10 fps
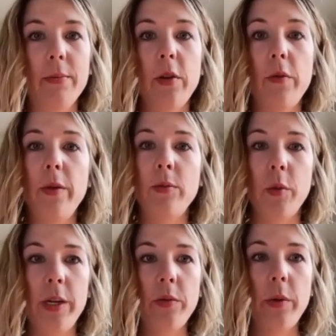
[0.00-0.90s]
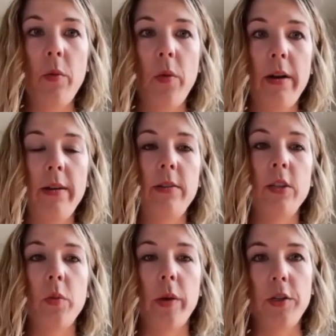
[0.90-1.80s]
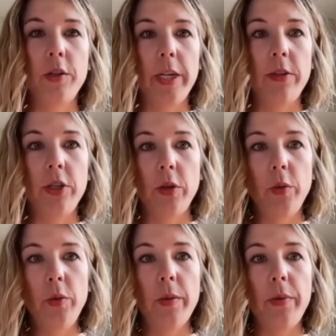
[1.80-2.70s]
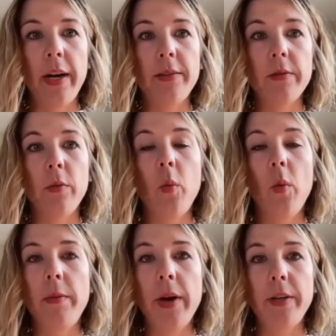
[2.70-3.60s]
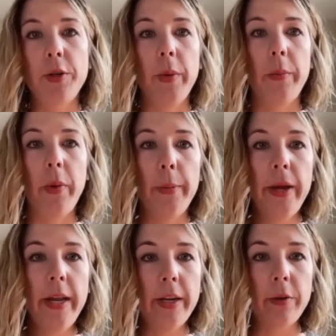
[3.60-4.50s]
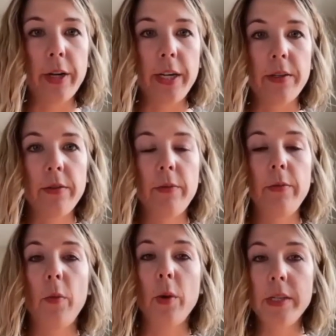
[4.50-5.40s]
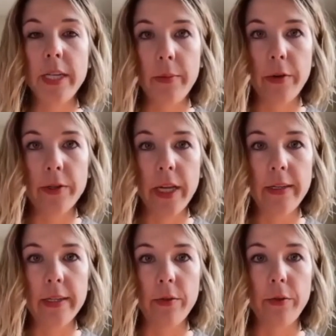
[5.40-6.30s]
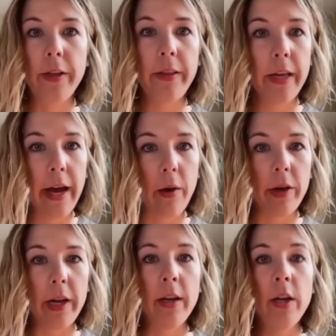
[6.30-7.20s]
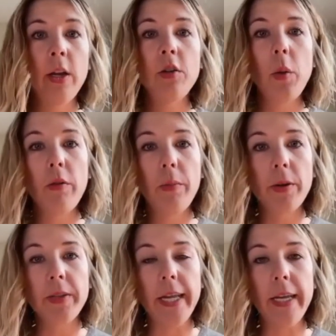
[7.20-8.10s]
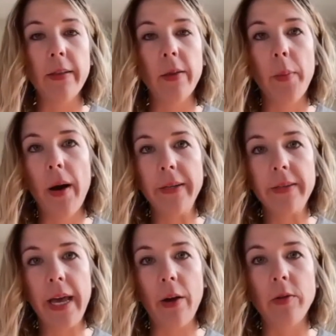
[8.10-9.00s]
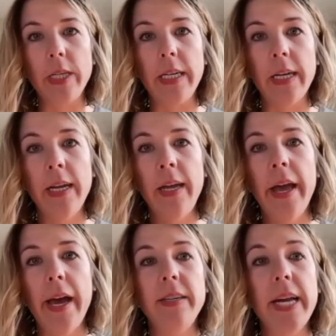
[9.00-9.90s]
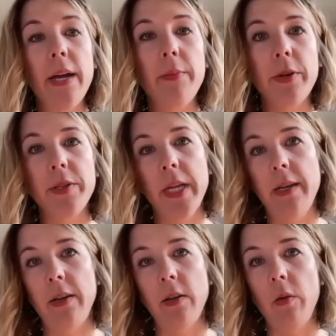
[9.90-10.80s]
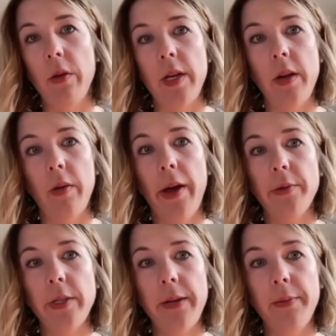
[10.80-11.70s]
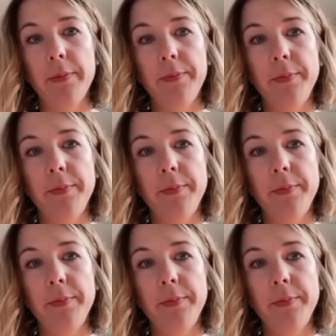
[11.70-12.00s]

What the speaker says: So from 2021 to 2022, the price of a one-bedroom apartment increased 14% in Greenlee County, 12% in La Paz County, and 10% in Coconino County.